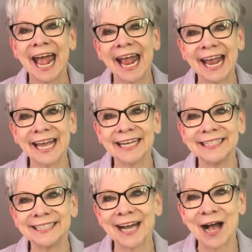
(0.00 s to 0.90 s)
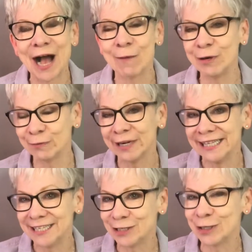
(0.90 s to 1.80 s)
And I want to read
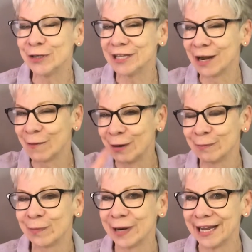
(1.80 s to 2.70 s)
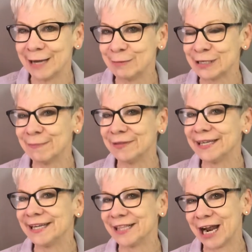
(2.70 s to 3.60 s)
this to you, and then I want to bring up
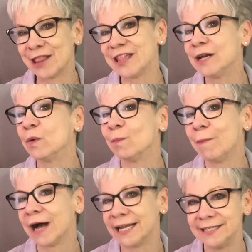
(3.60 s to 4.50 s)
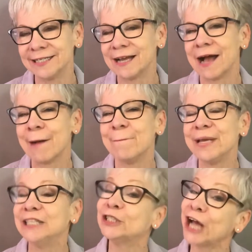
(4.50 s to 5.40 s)
something that I think might be
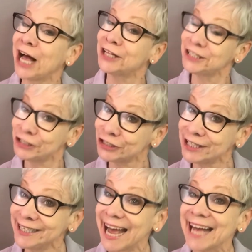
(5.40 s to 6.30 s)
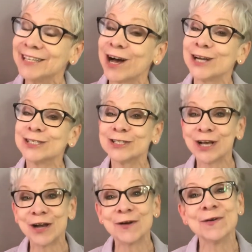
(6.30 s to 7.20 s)
challenging and
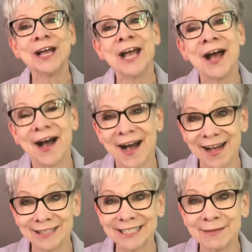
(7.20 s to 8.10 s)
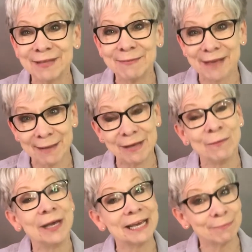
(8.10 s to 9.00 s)
also something maybe
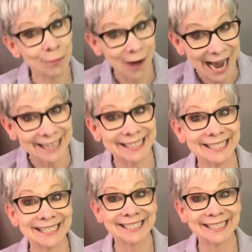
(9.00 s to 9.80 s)
we can practice